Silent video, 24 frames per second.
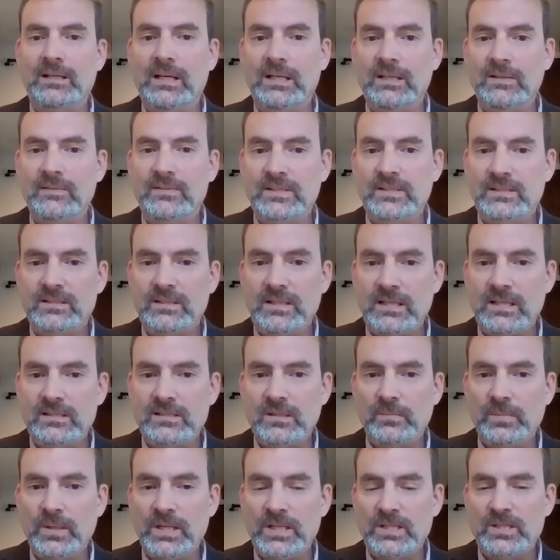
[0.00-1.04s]
kind of success
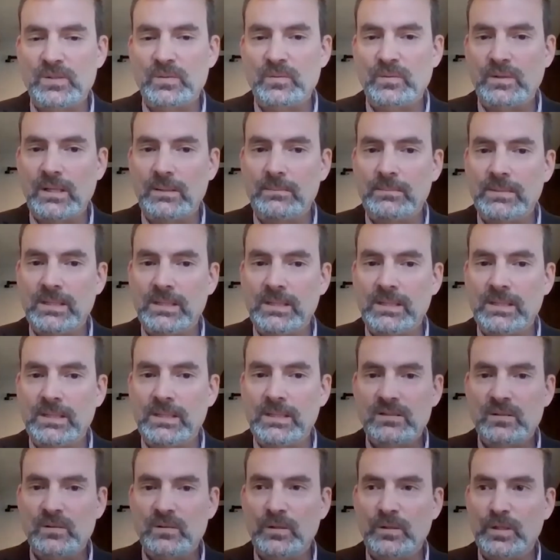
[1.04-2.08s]
in patients with
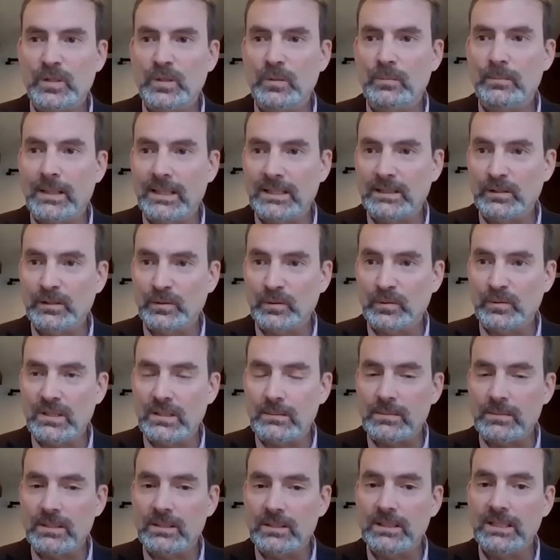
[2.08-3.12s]
MDS or acute myeloid
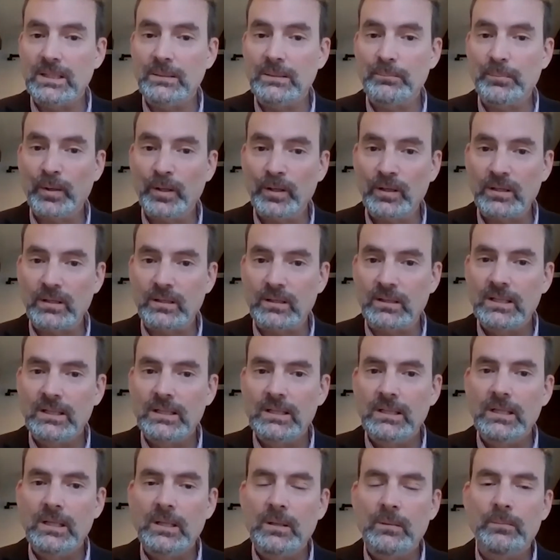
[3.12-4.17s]
leukemia, in part
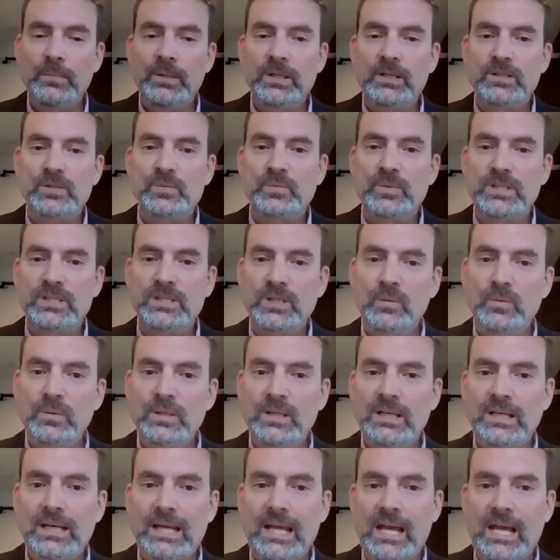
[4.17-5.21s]
because we
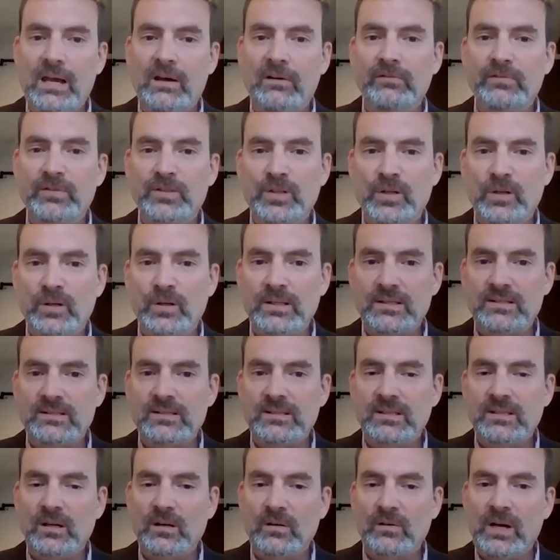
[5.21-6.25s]
don't have
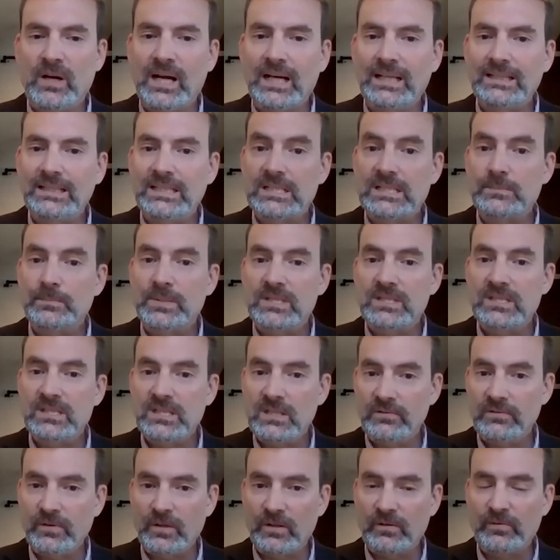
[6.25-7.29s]
targets that are highly
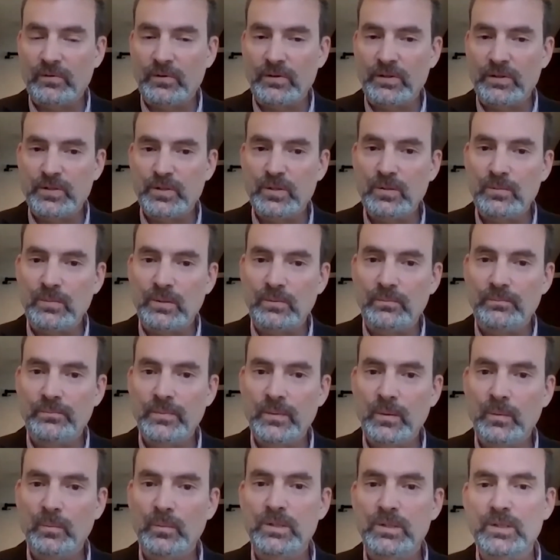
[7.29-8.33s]
specific for the tumor.
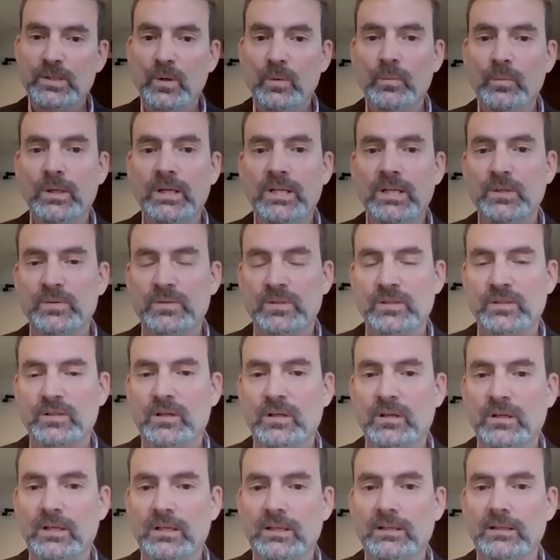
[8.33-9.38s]
We don't want to use a
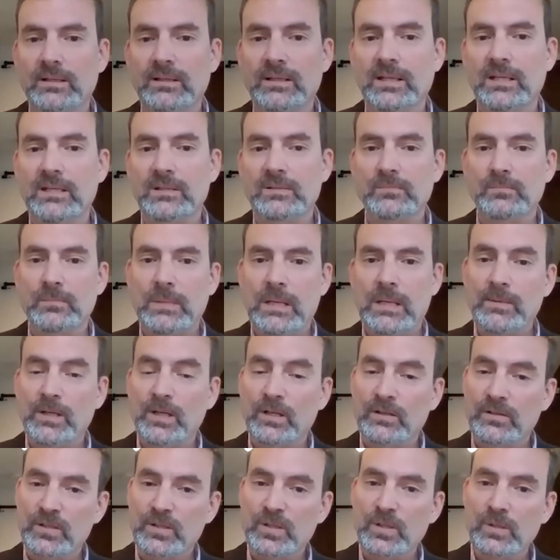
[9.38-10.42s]
target that is maybe
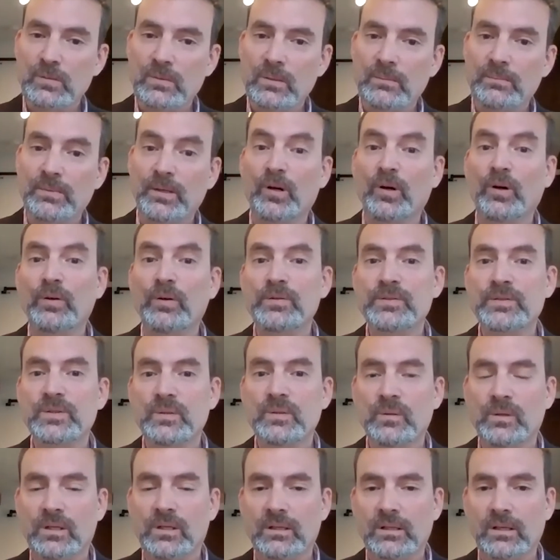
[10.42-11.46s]
on the tumor, but
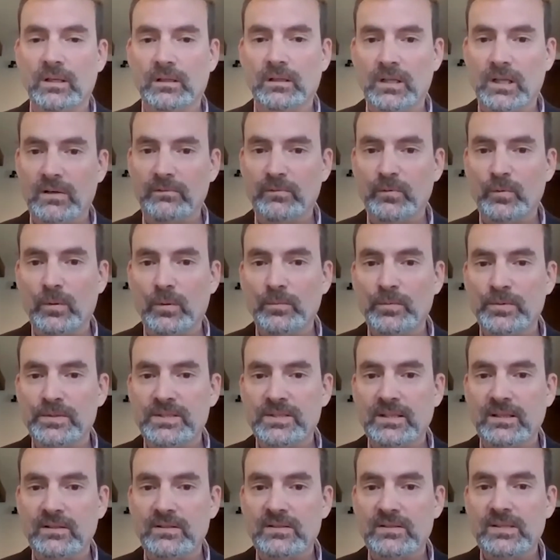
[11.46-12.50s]
also on a lot of normal
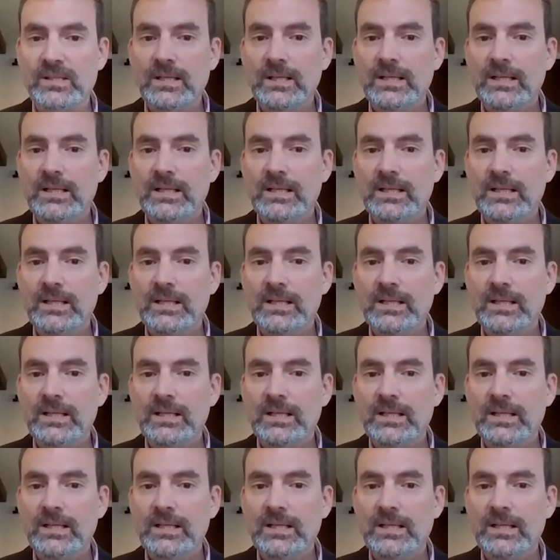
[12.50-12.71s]
cells